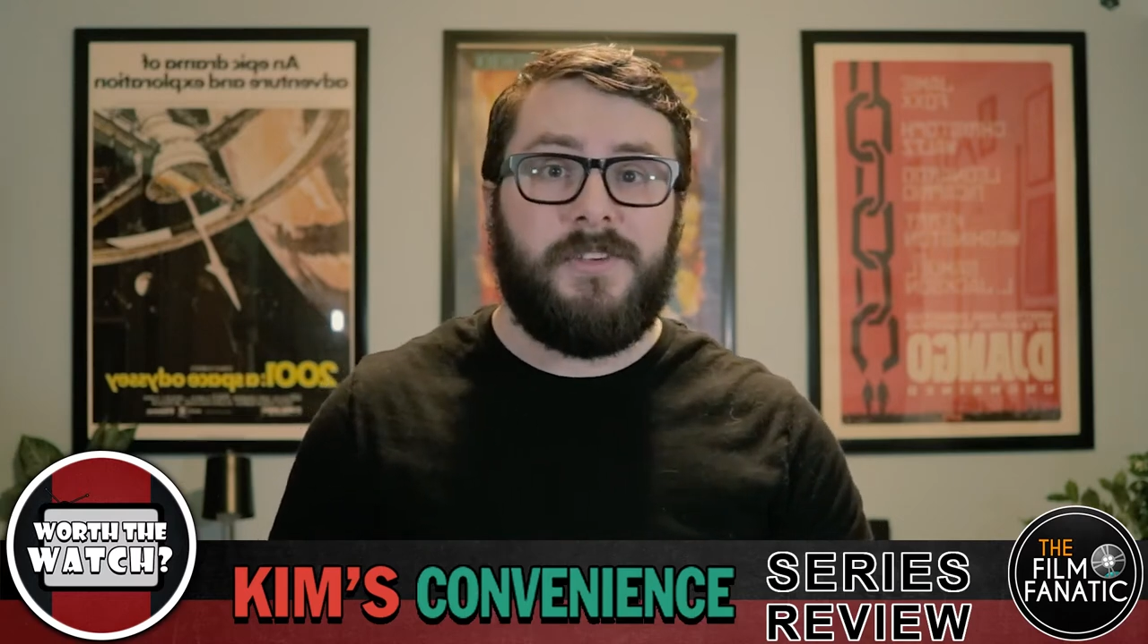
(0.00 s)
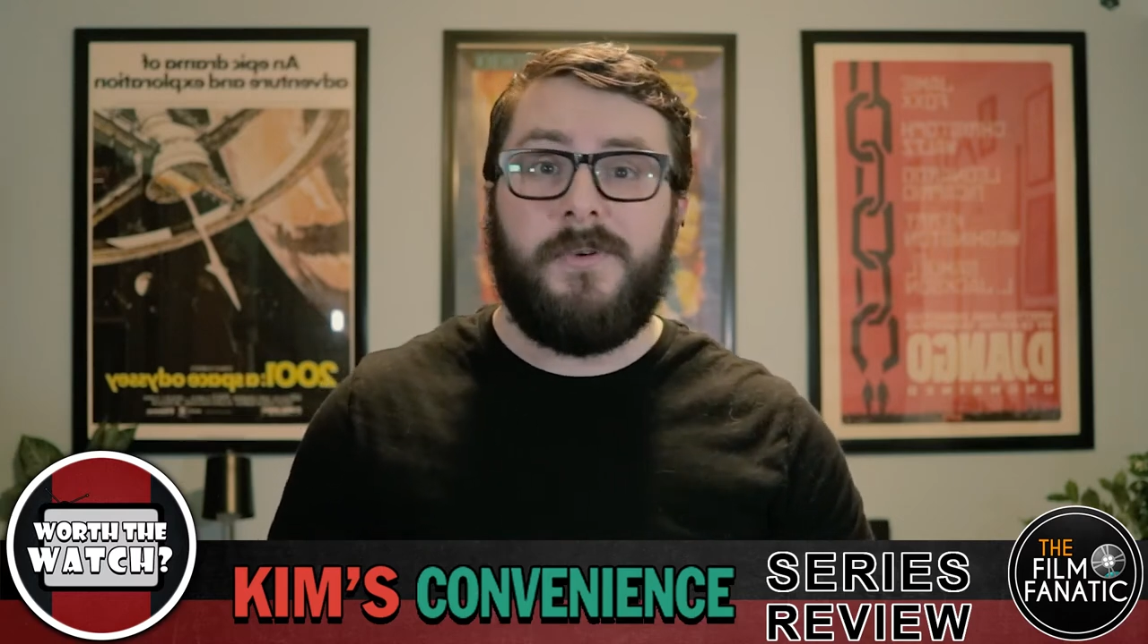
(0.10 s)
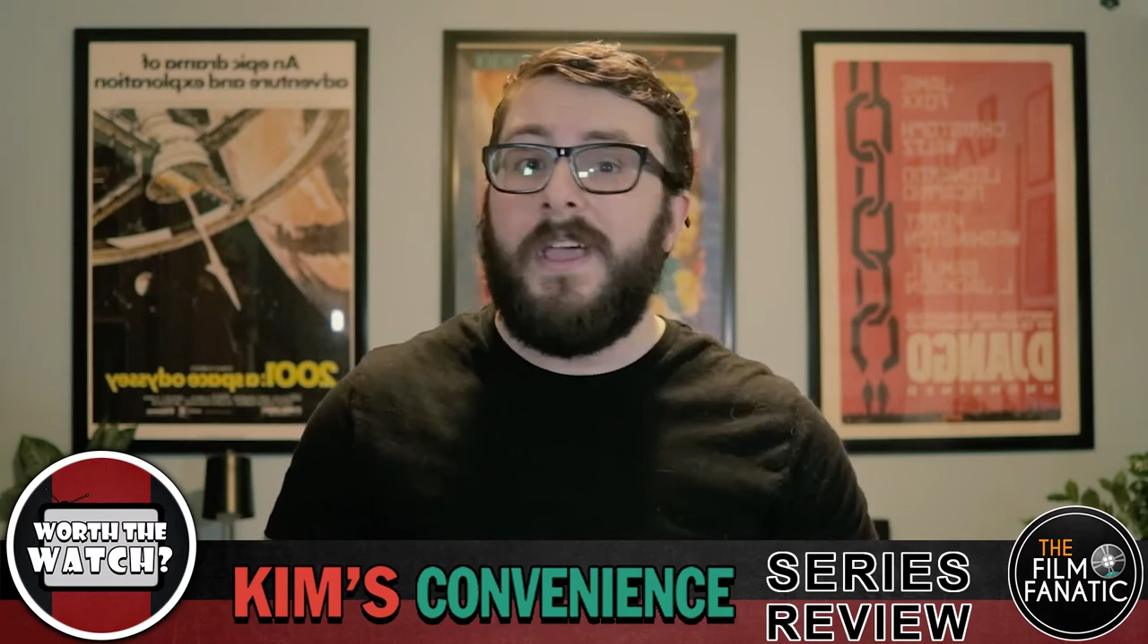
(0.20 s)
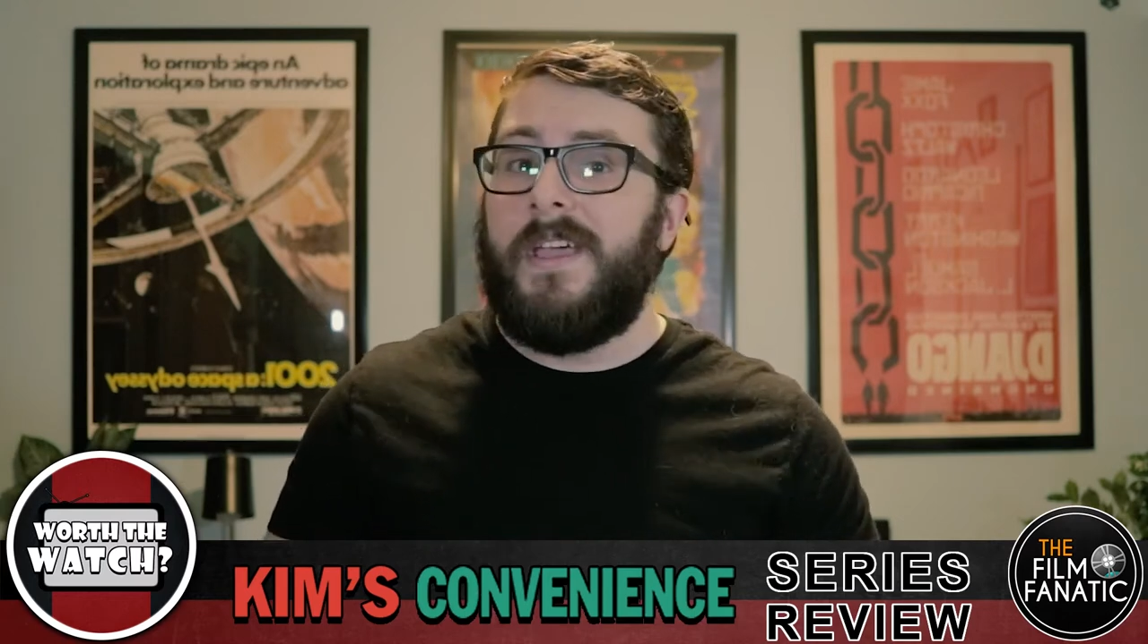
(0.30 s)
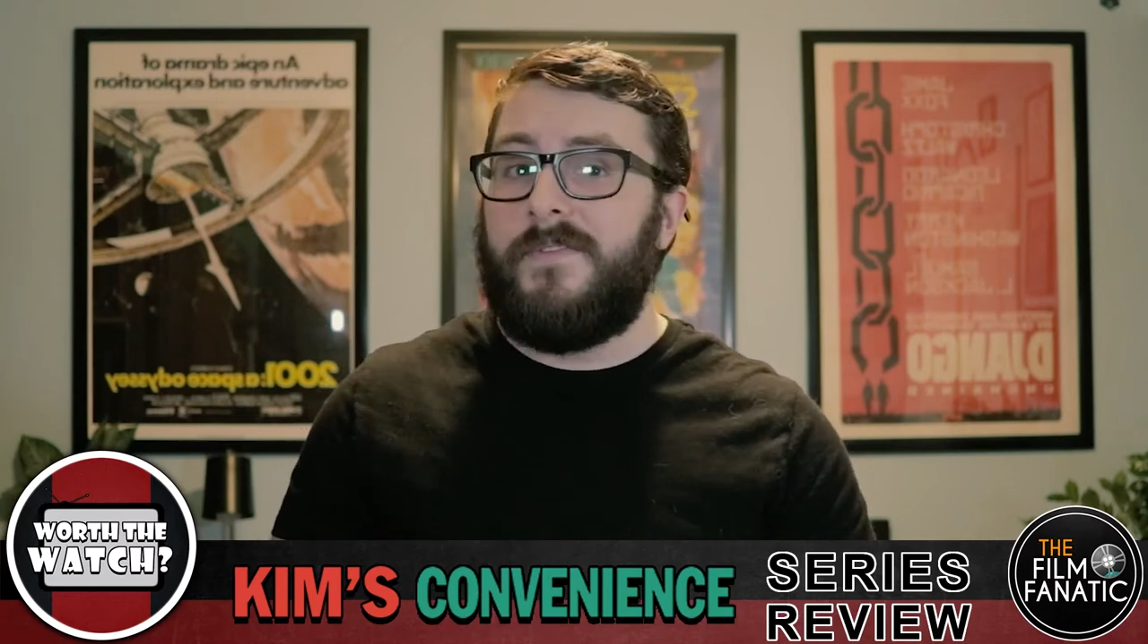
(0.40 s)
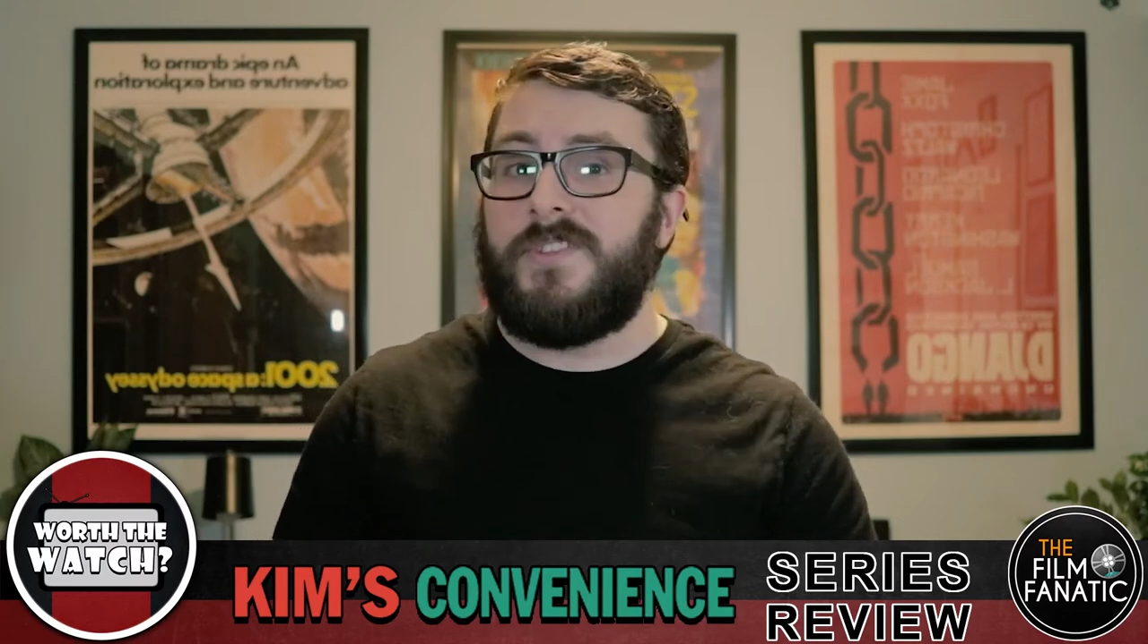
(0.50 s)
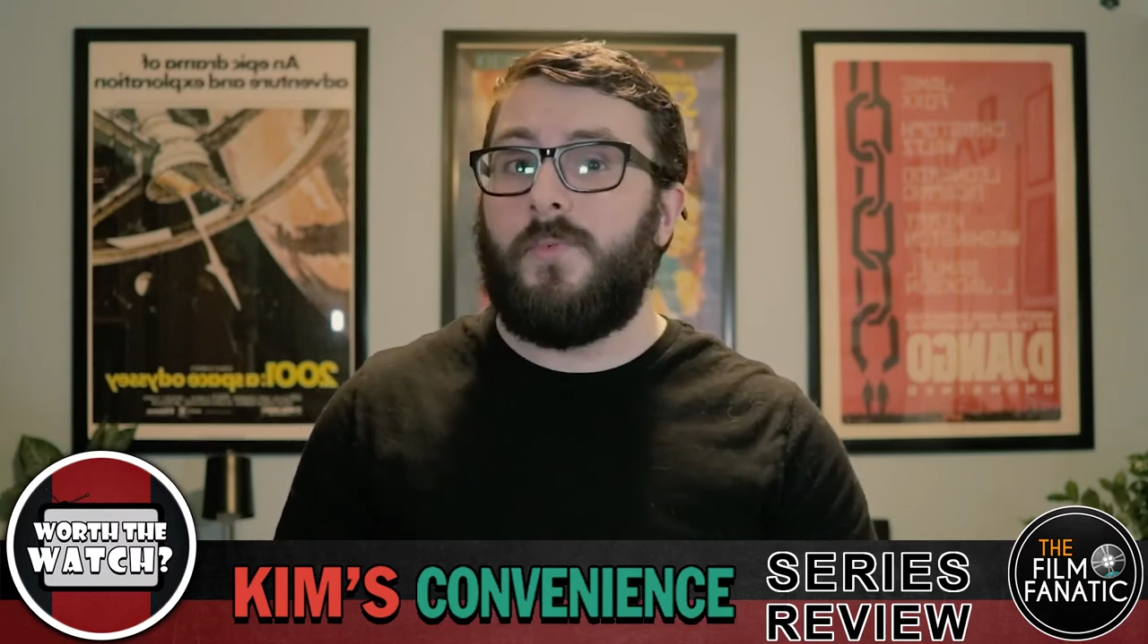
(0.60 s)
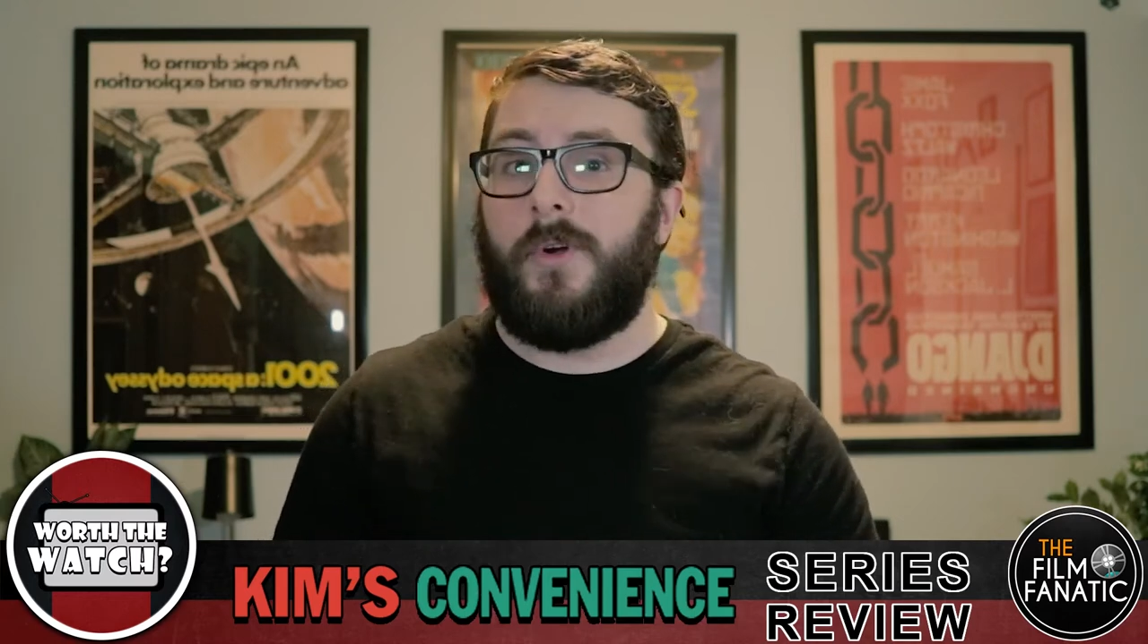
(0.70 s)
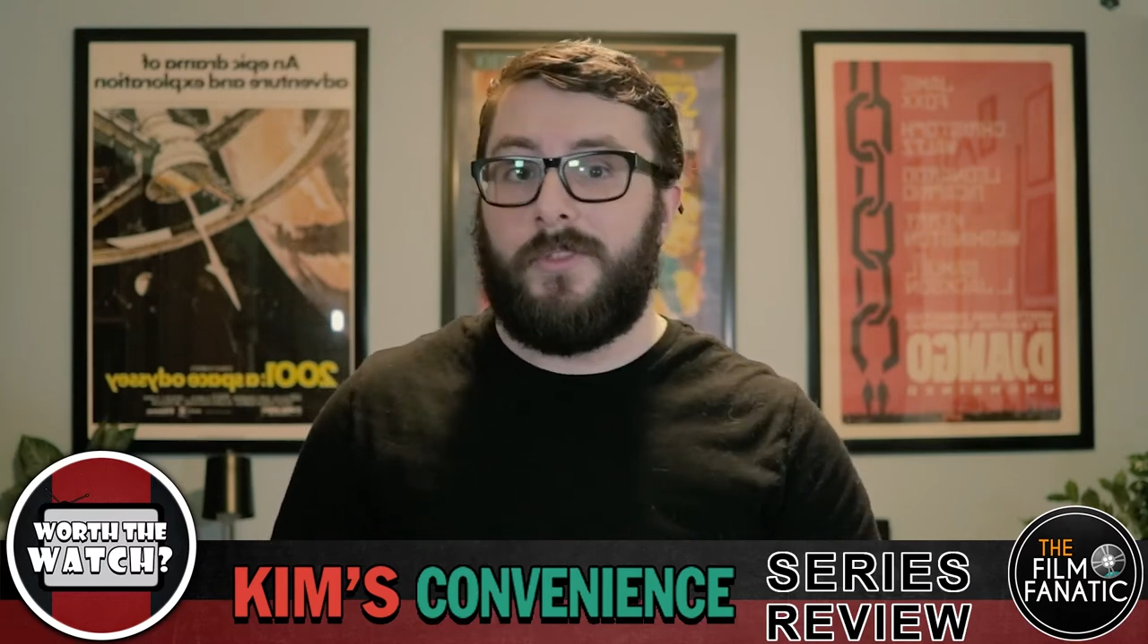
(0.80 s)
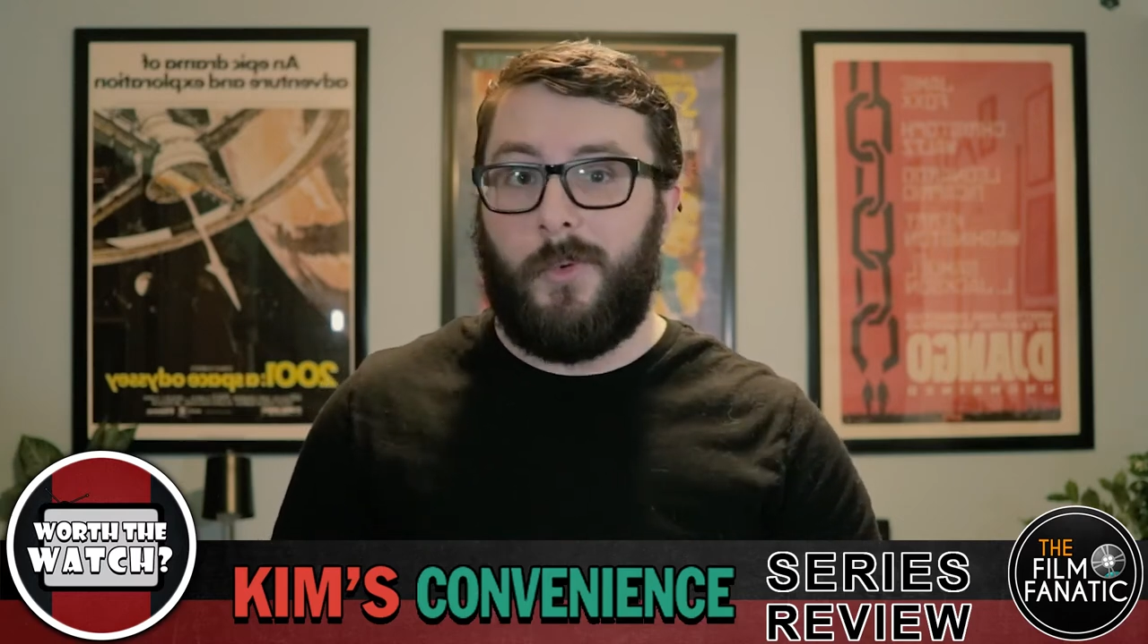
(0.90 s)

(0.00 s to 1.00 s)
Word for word: you if it's worth the